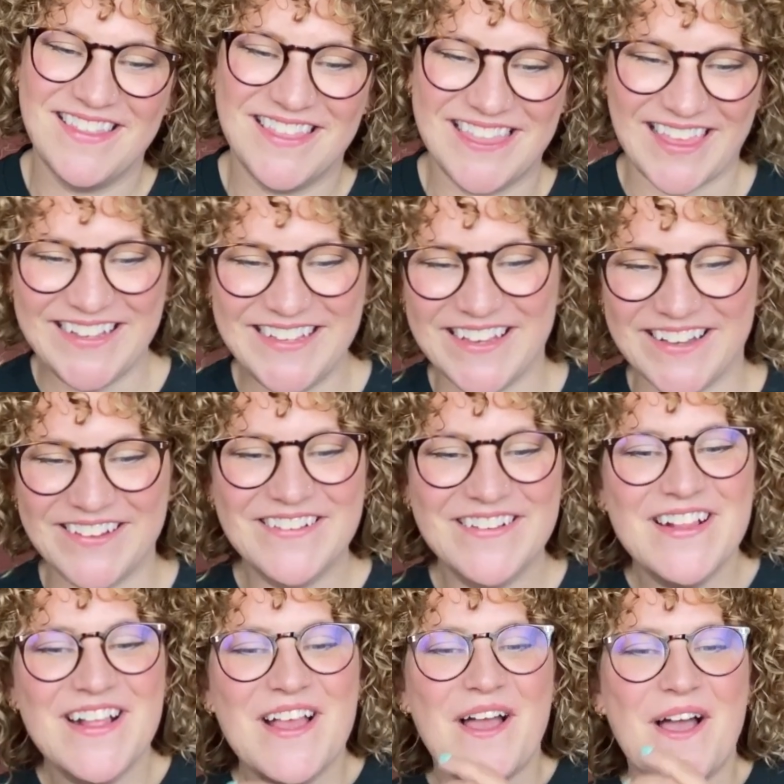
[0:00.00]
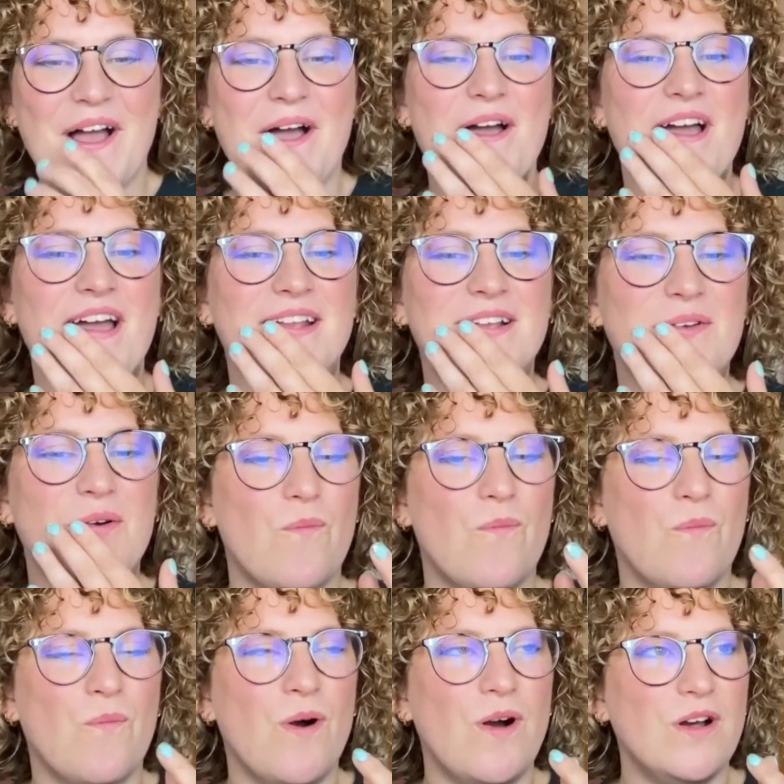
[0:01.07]
Thank you. And
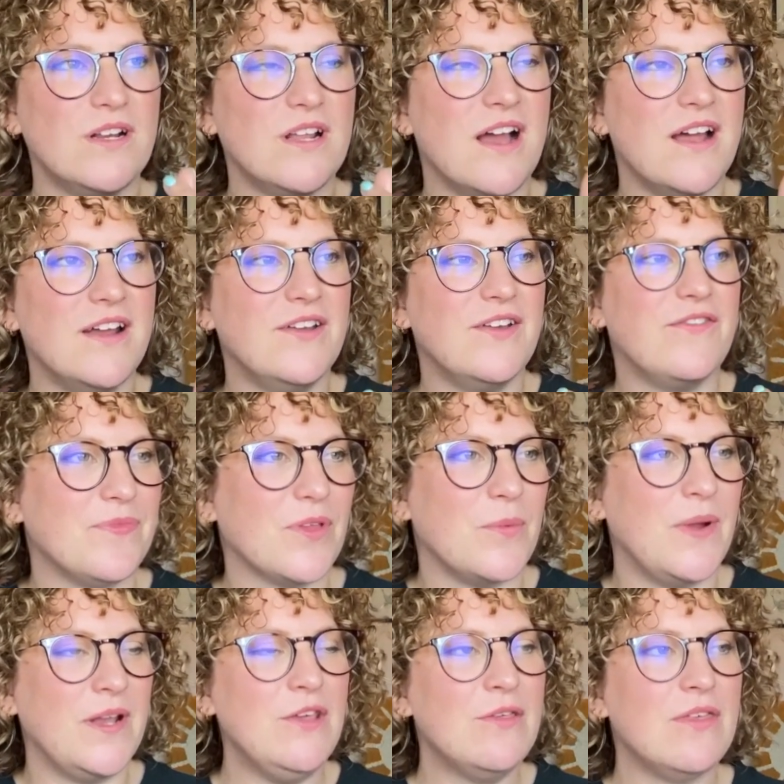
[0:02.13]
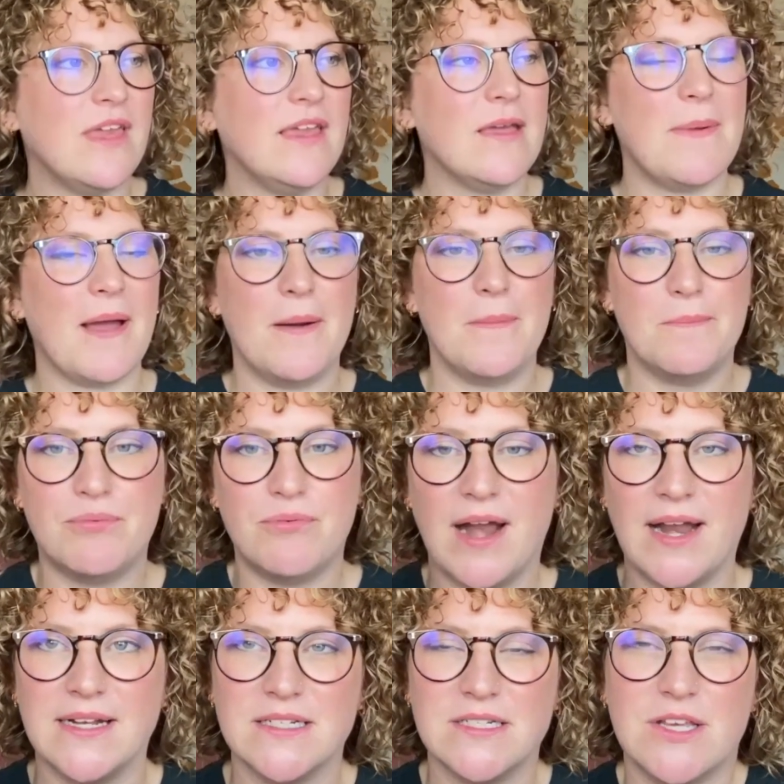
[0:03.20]
what kind of, when you think about
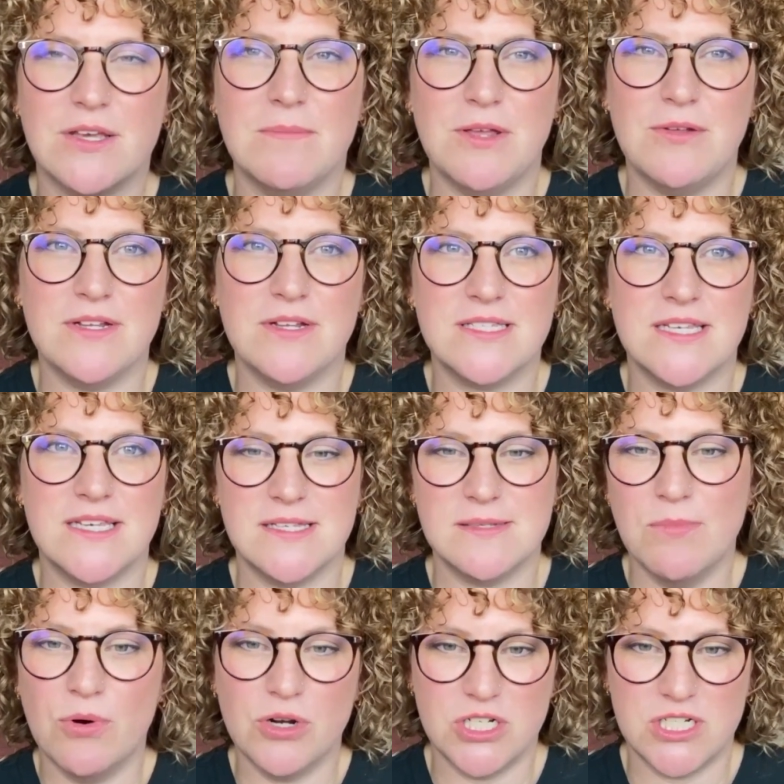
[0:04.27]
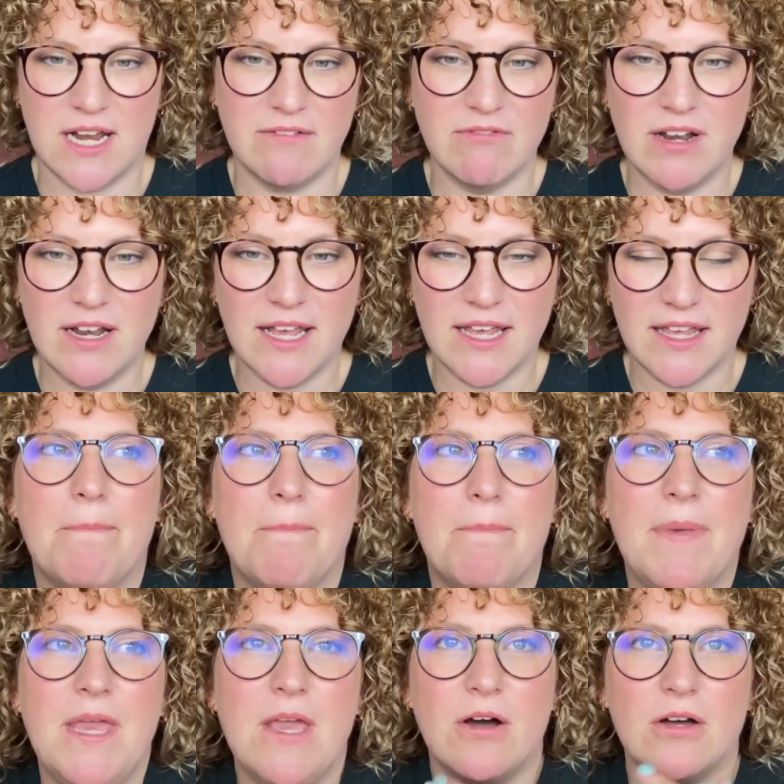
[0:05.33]
brand communities more generally,
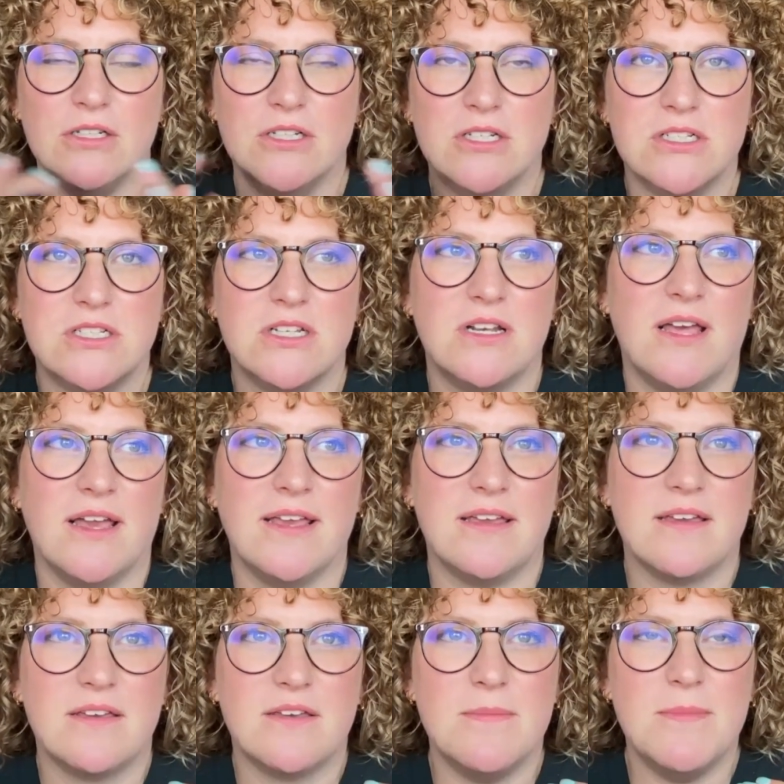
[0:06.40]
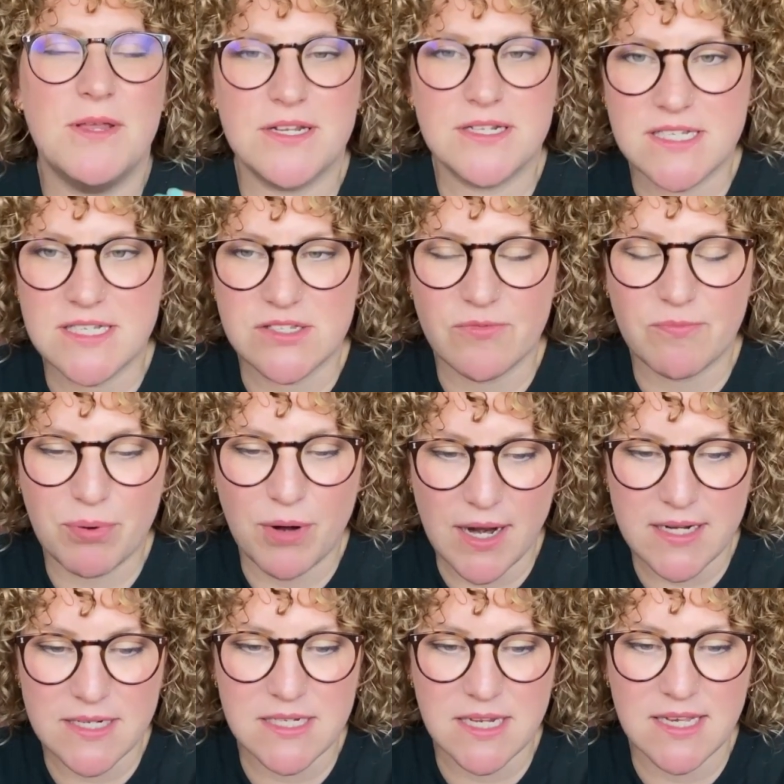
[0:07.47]
beyond like communities of
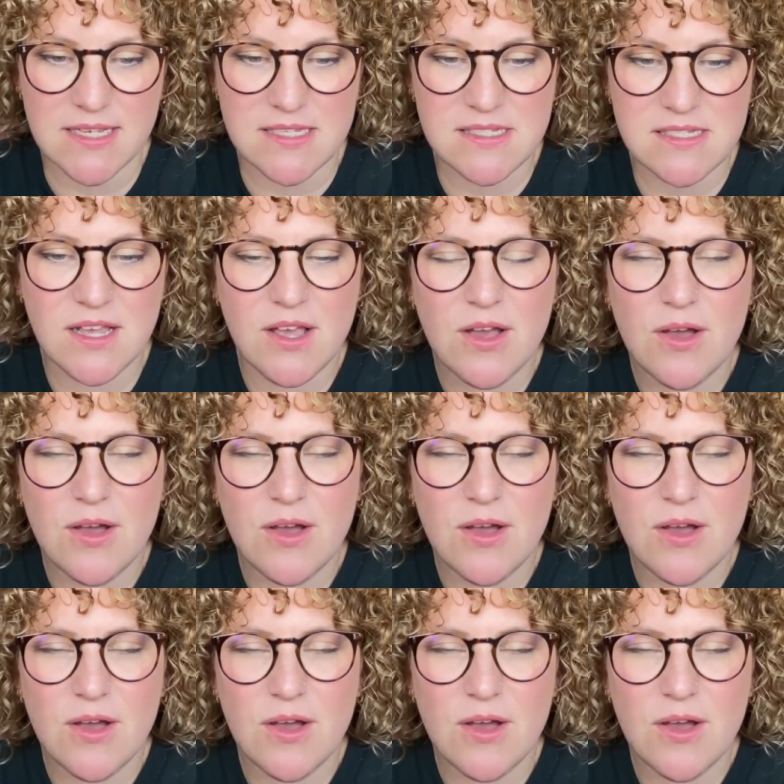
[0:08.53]
practice,